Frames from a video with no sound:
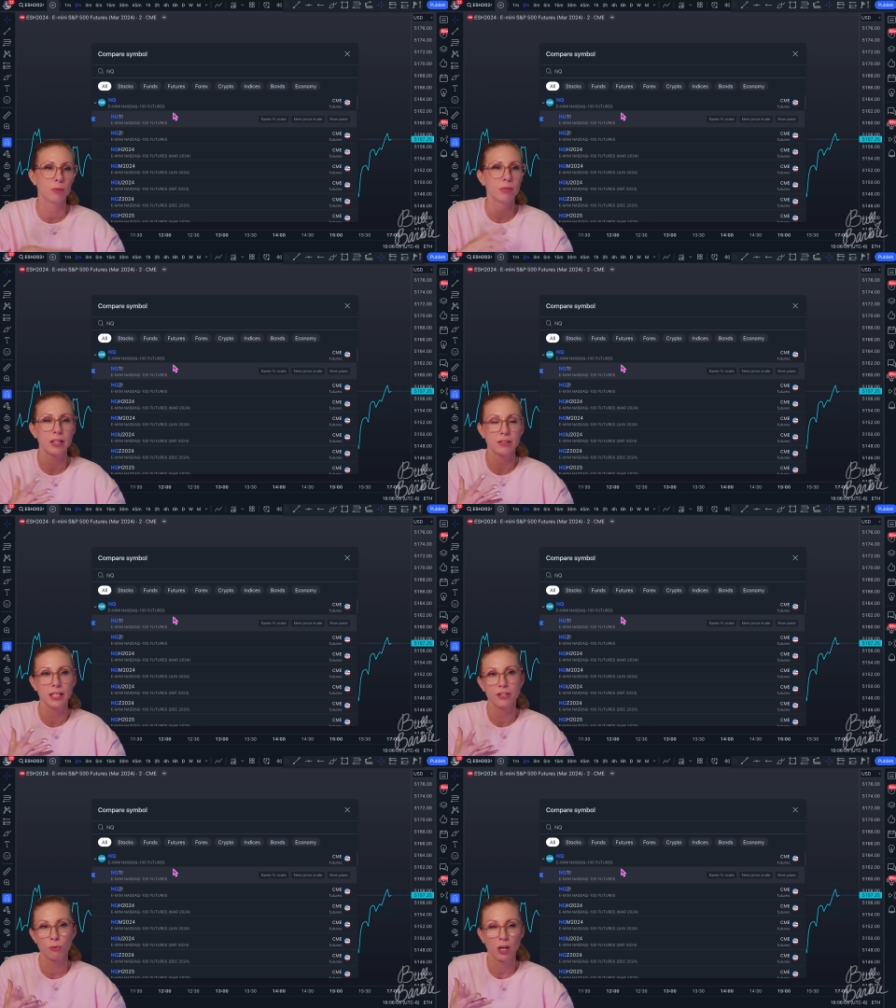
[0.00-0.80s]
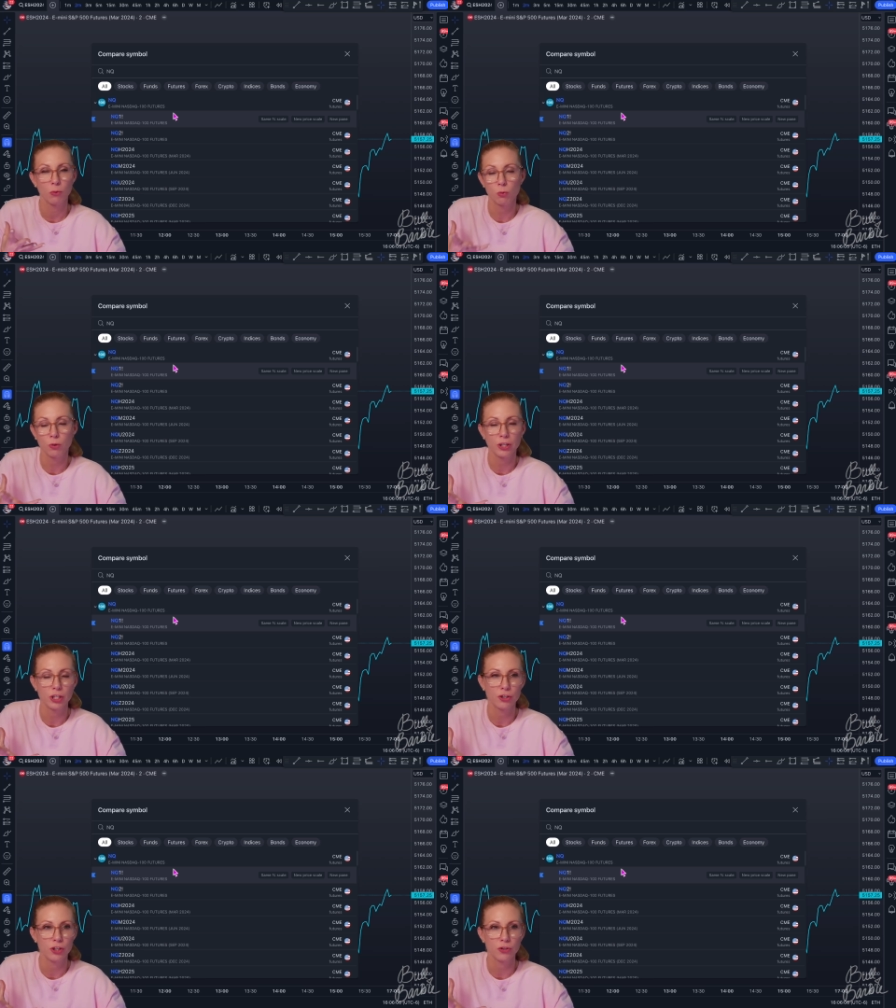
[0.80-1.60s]
Plus, it's, we're really
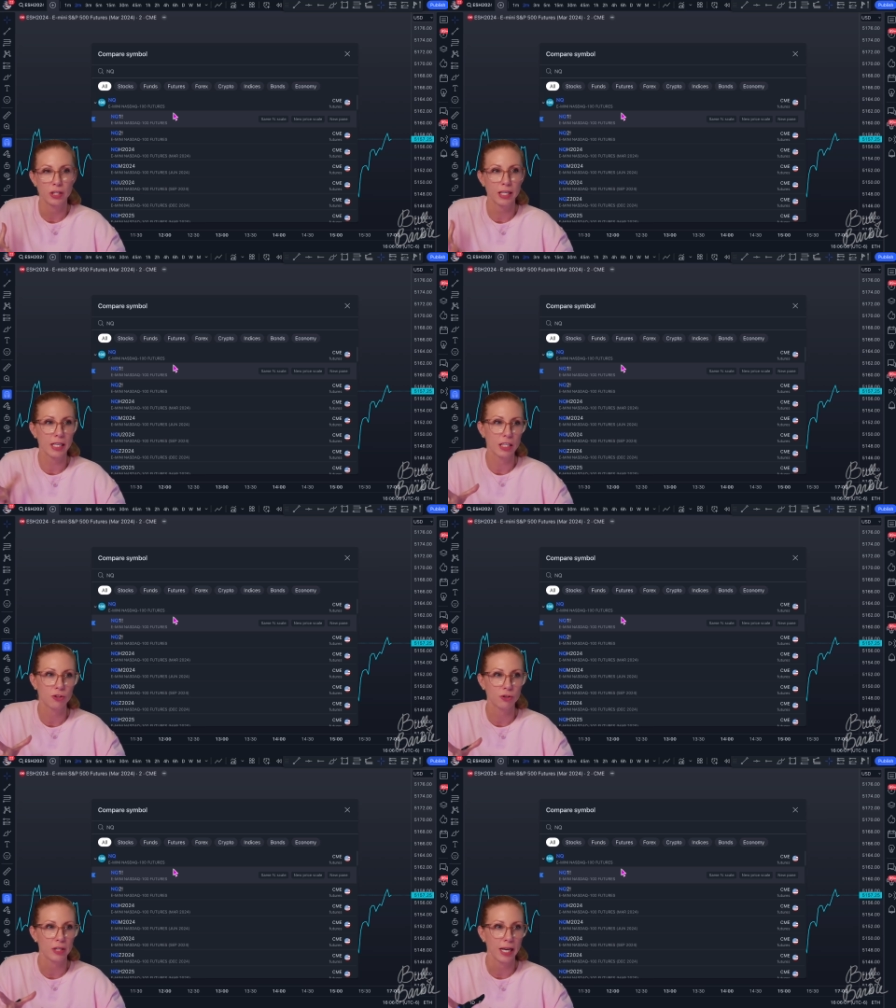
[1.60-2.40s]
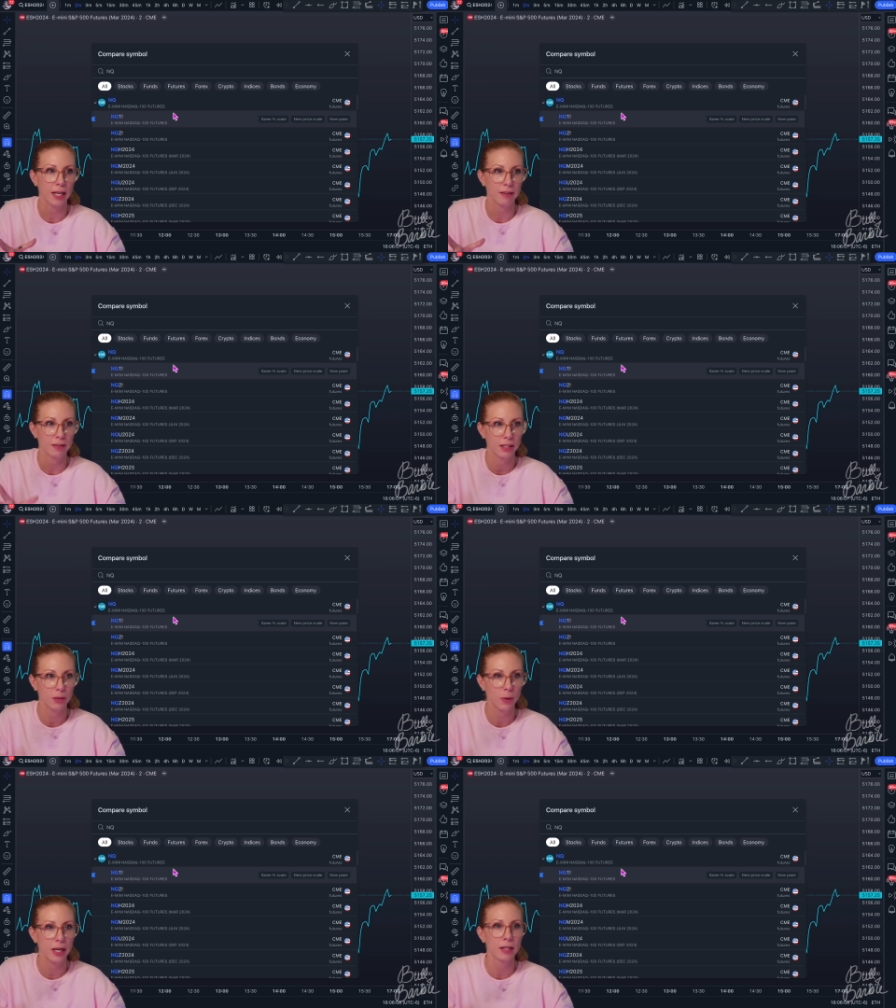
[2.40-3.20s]
just using it intraday anyway.